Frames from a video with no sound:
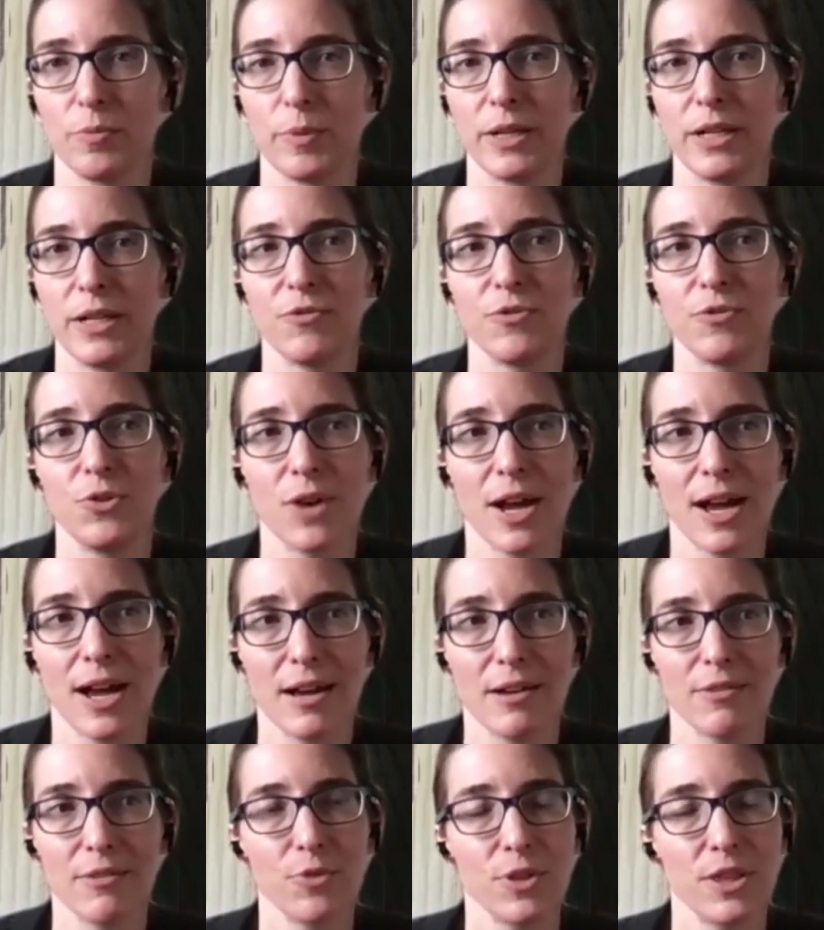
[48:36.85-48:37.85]
But if you
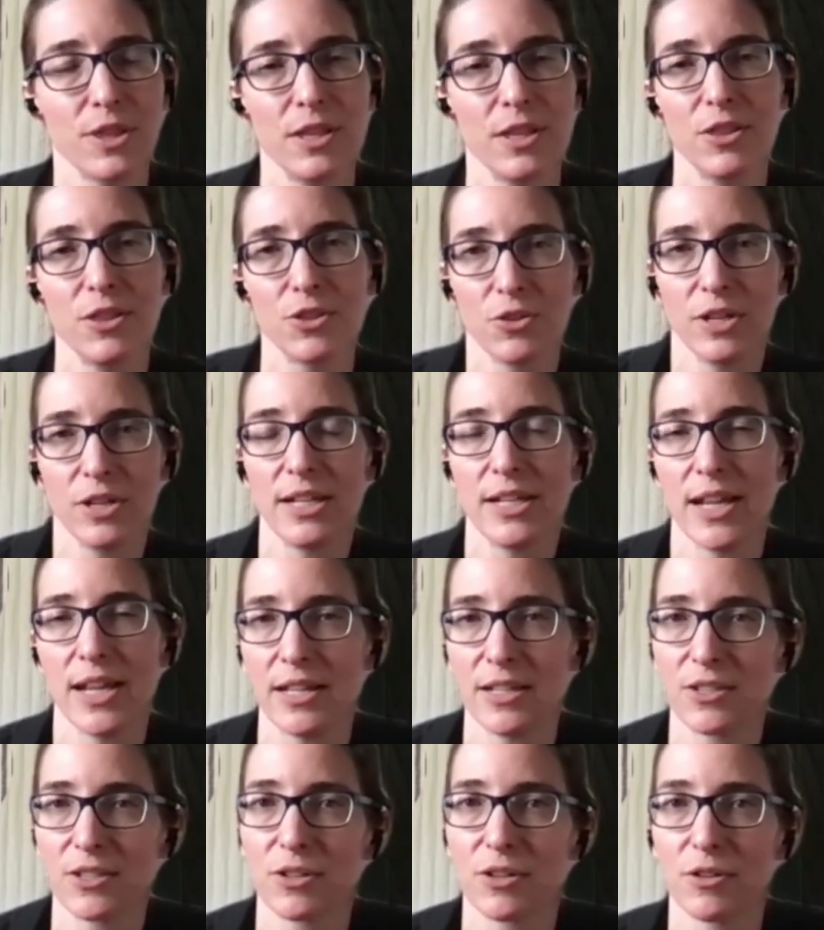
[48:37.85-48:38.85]
have within 30
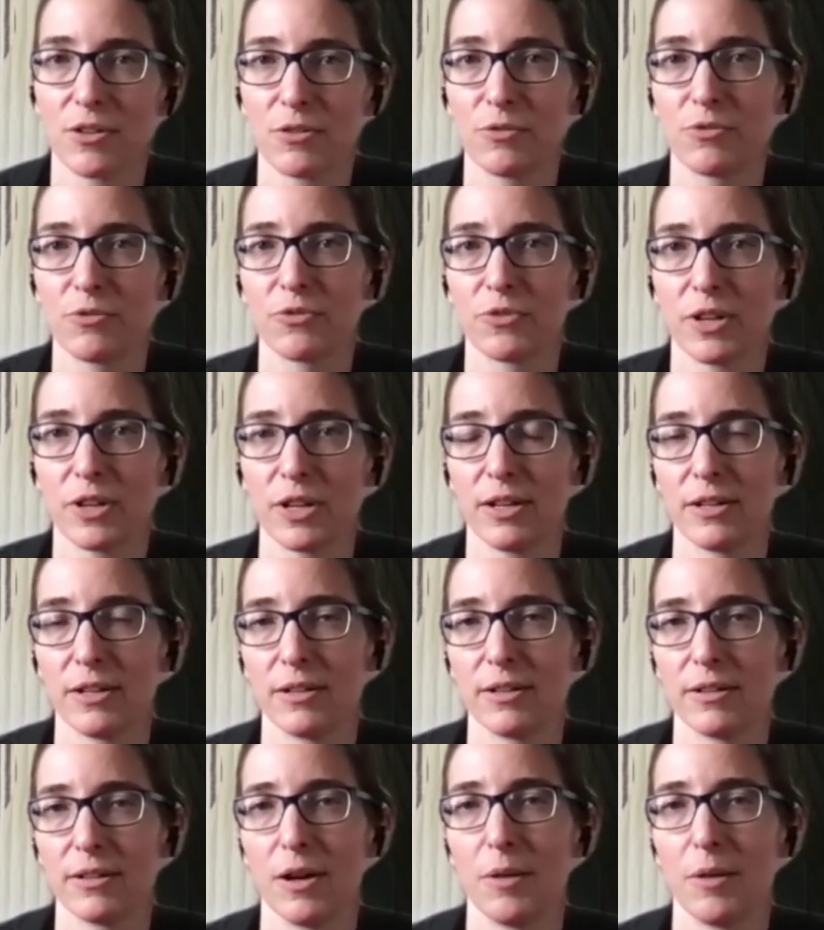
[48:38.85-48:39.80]
days of uh,